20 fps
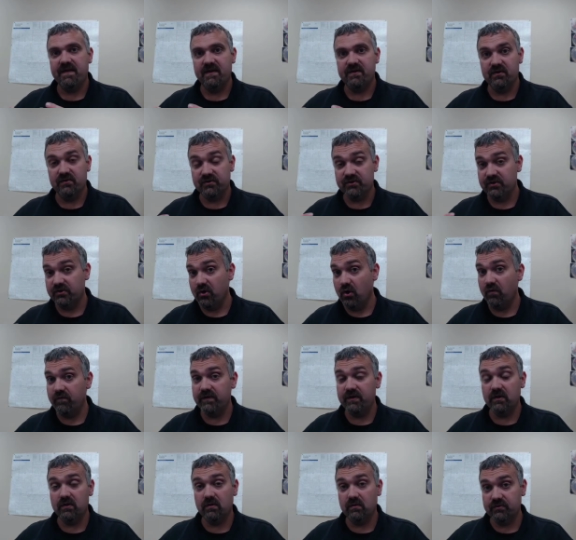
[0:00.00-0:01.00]
and then your
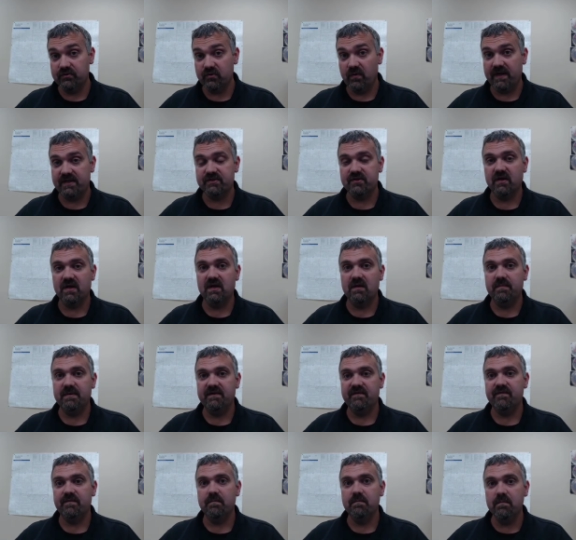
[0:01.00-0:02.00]
synovial joints are going to
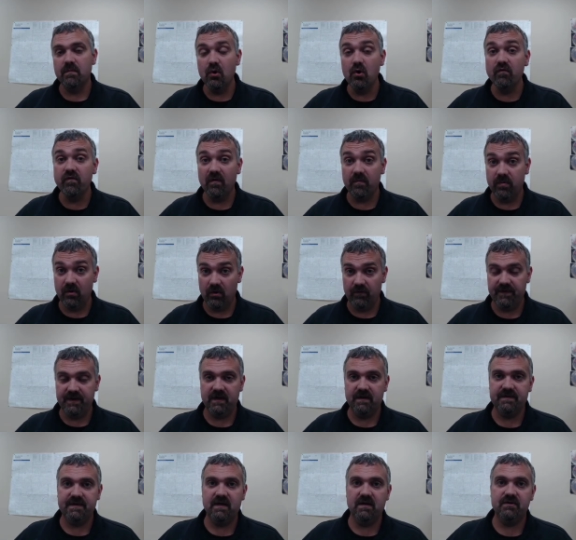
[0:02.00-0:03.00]
be movable.
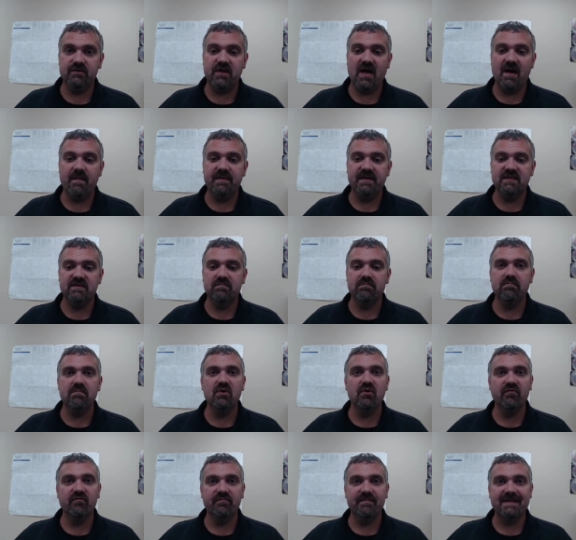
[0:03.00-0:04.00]
Their job is
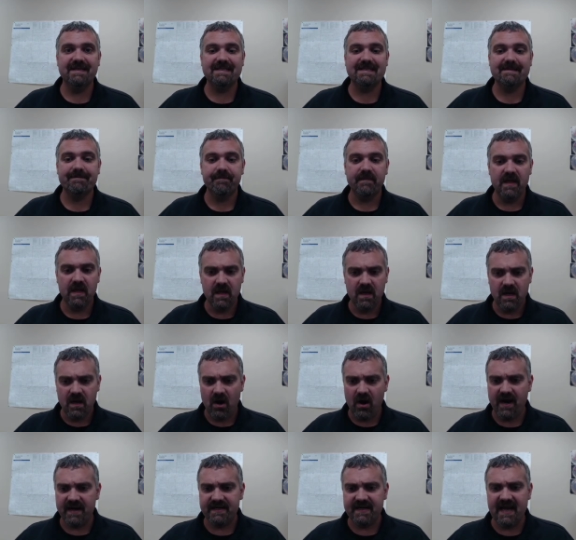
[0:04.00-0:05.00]
movement.
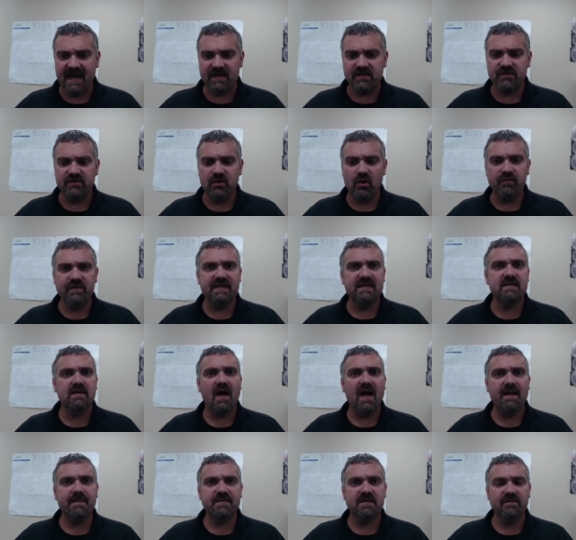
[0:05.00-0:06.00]
All right, next, know the
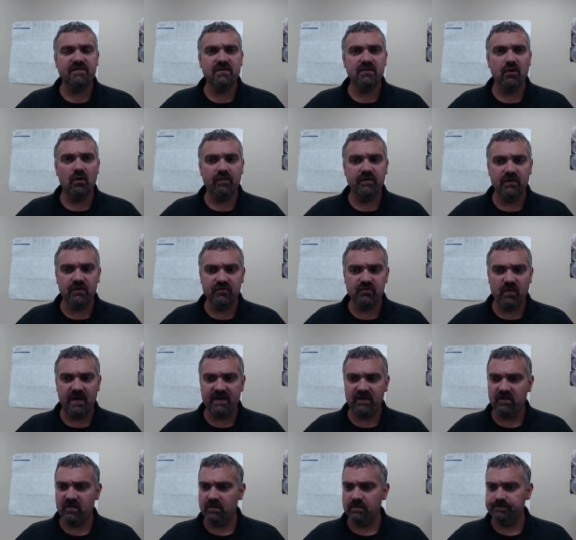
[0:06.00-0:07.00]
types of synovial
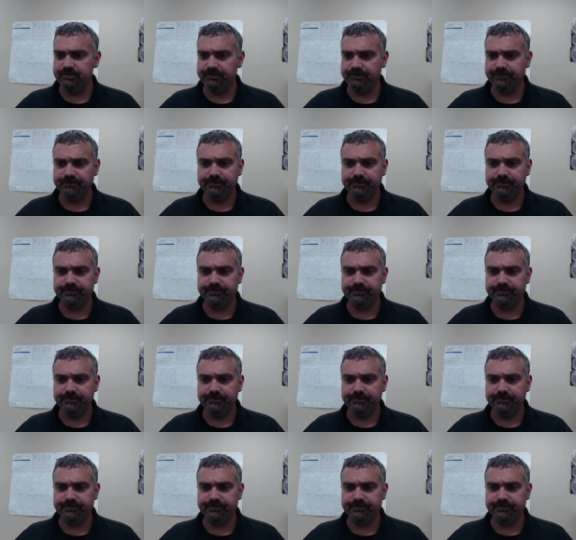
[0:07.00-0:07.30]
joints.